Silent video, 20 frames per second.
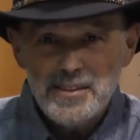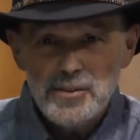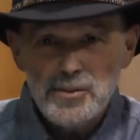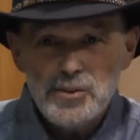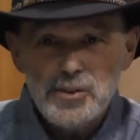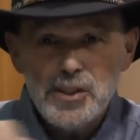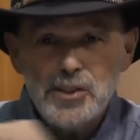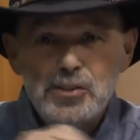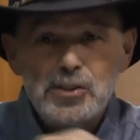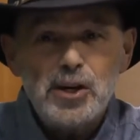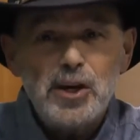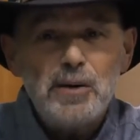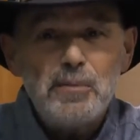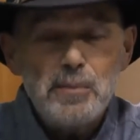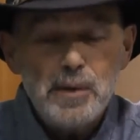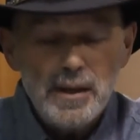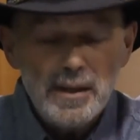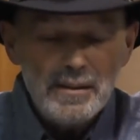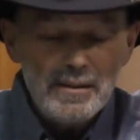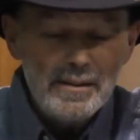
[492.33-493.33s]
says
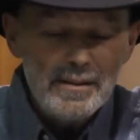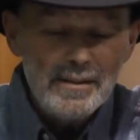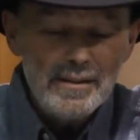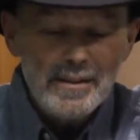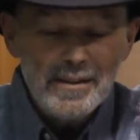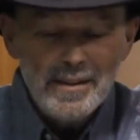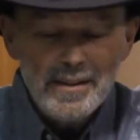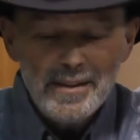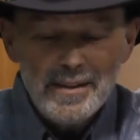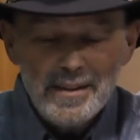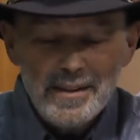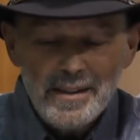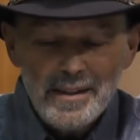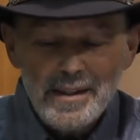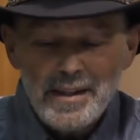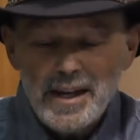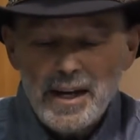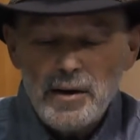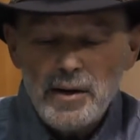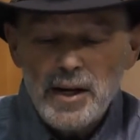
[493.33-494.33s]
Amen, he
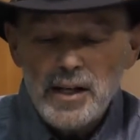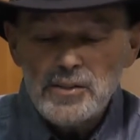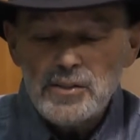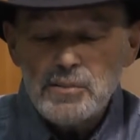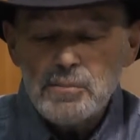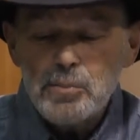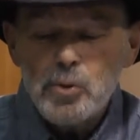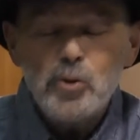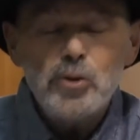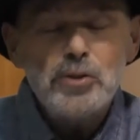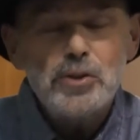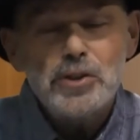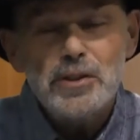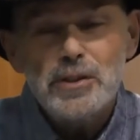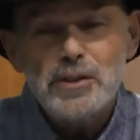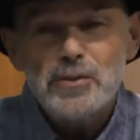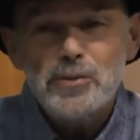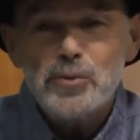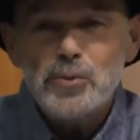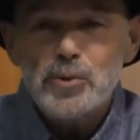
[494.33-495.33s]
now has a
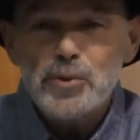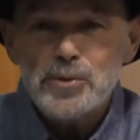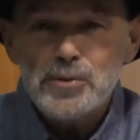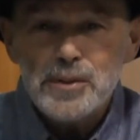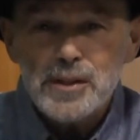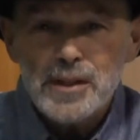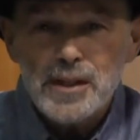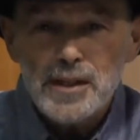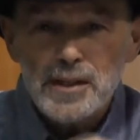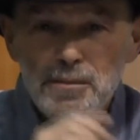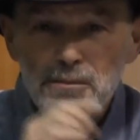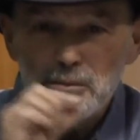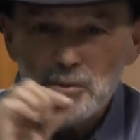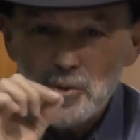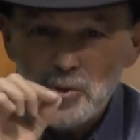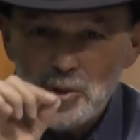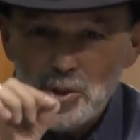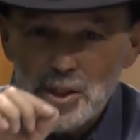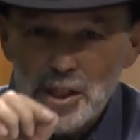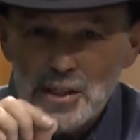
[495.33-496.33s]
portion in the world to come
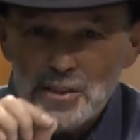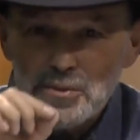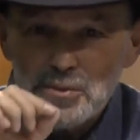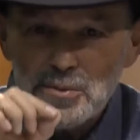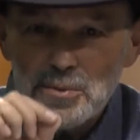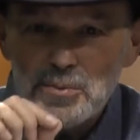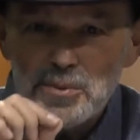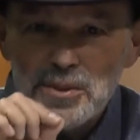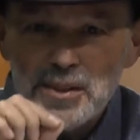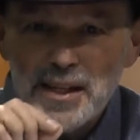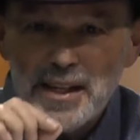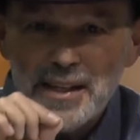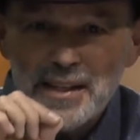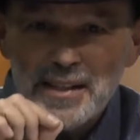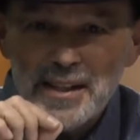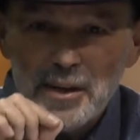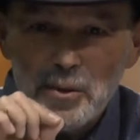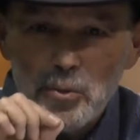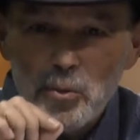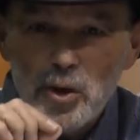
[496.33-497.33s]
just from saying
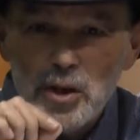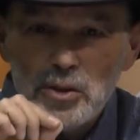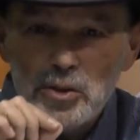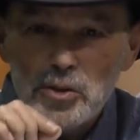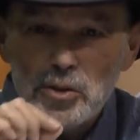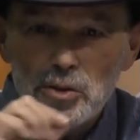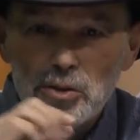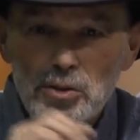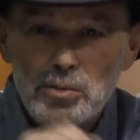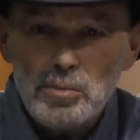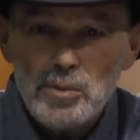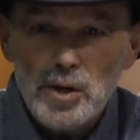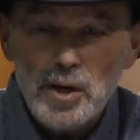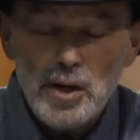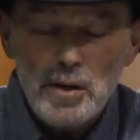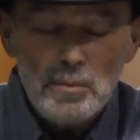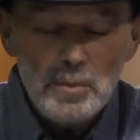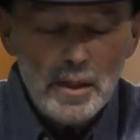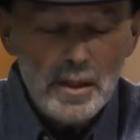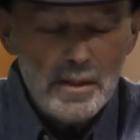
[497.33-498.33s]
that one term,
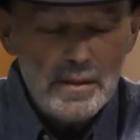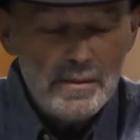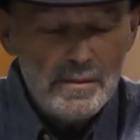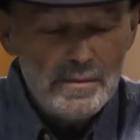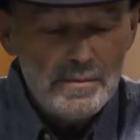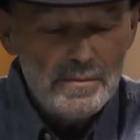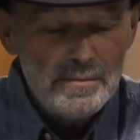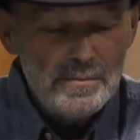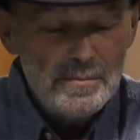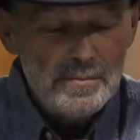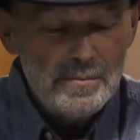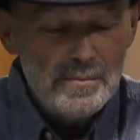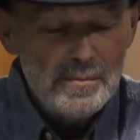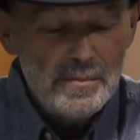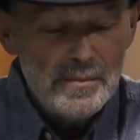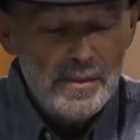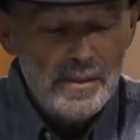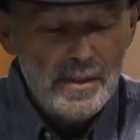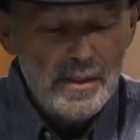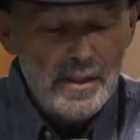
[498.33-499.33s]
Amen.
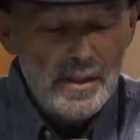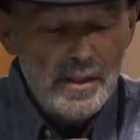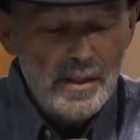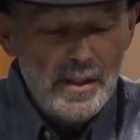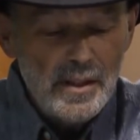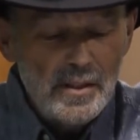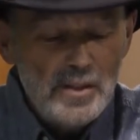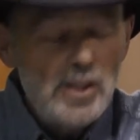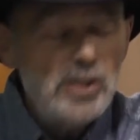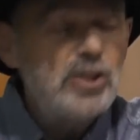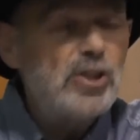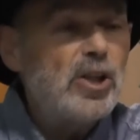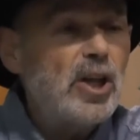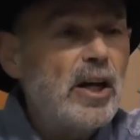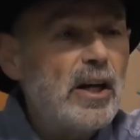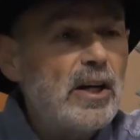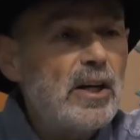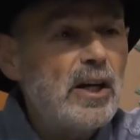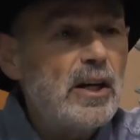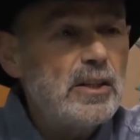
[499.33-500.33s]
The
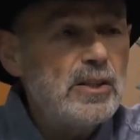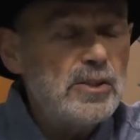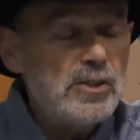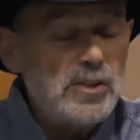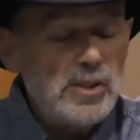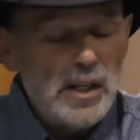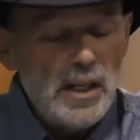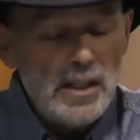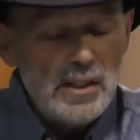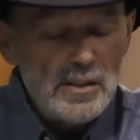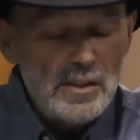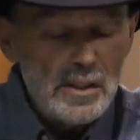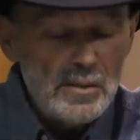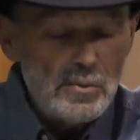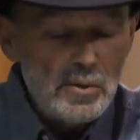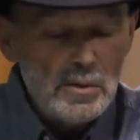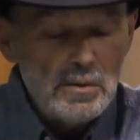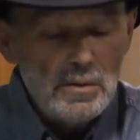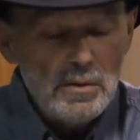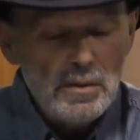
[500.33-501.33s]
Shelah HaKadosh says that
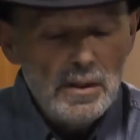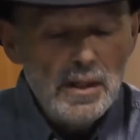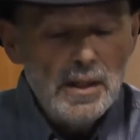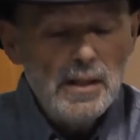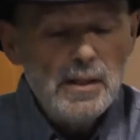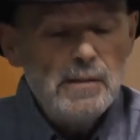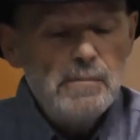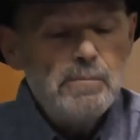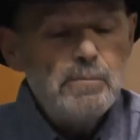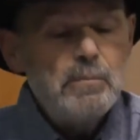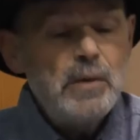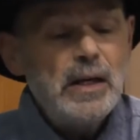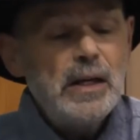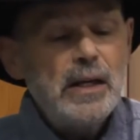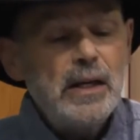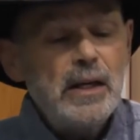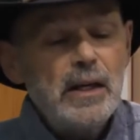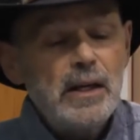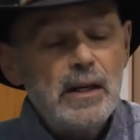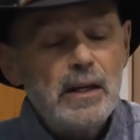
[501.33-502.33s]
when
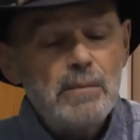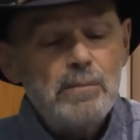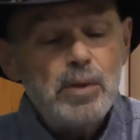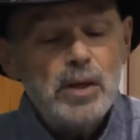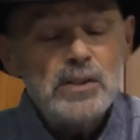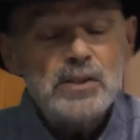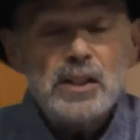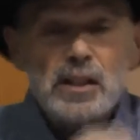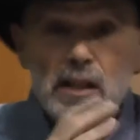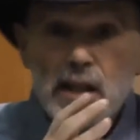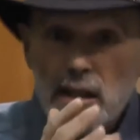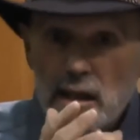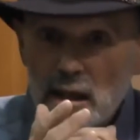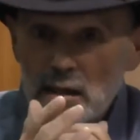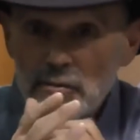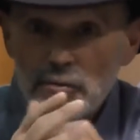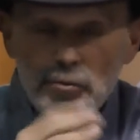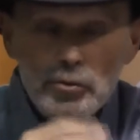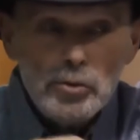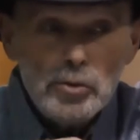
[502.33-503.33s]
making a blessing like
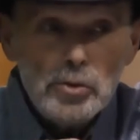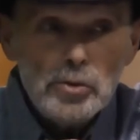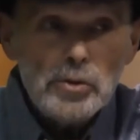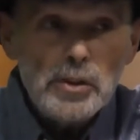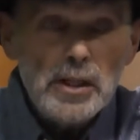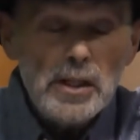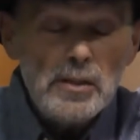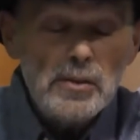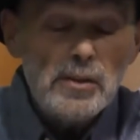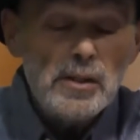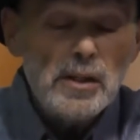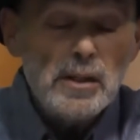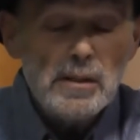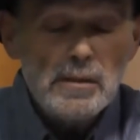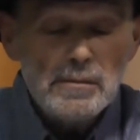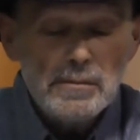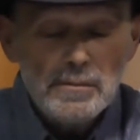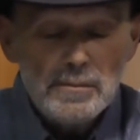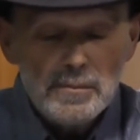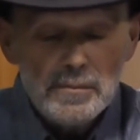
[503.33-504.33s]
on fruit or anything,
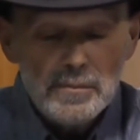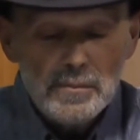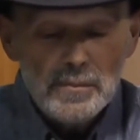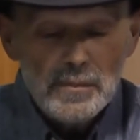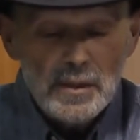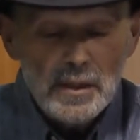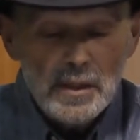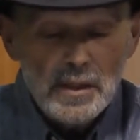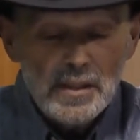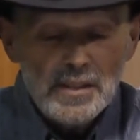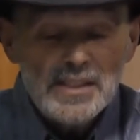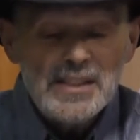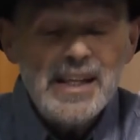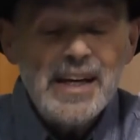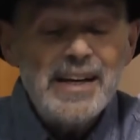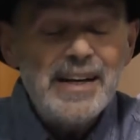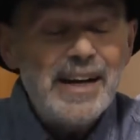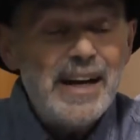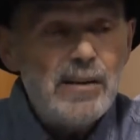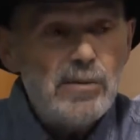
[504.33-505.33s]

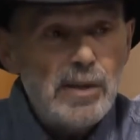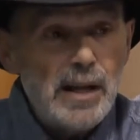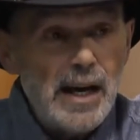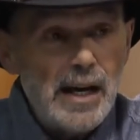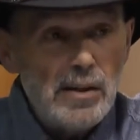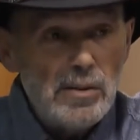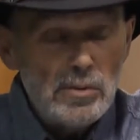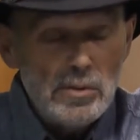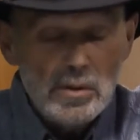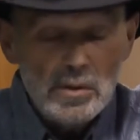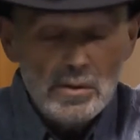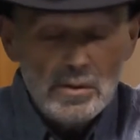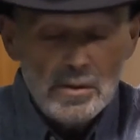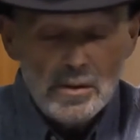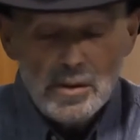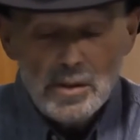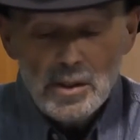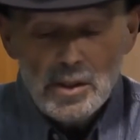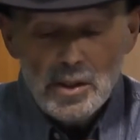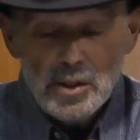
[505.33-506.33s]
say it out loud
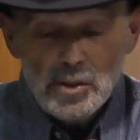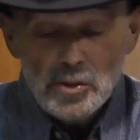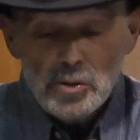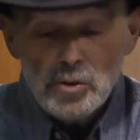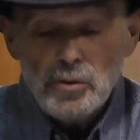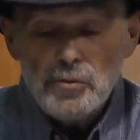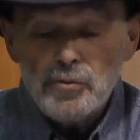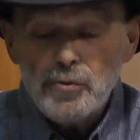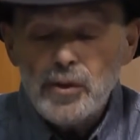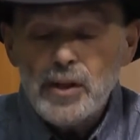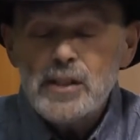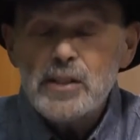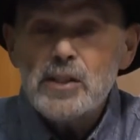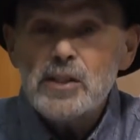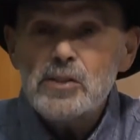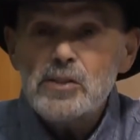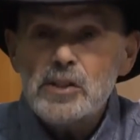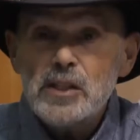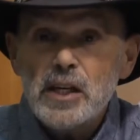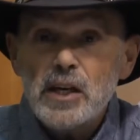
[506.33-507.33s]
so a friend
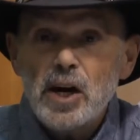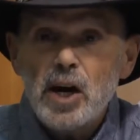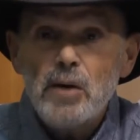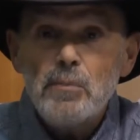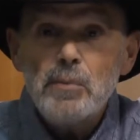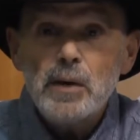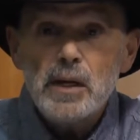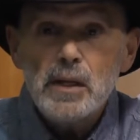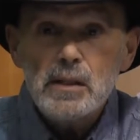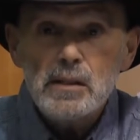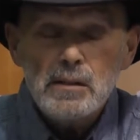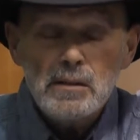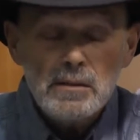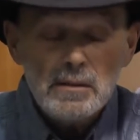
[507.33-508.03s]
can say Amen,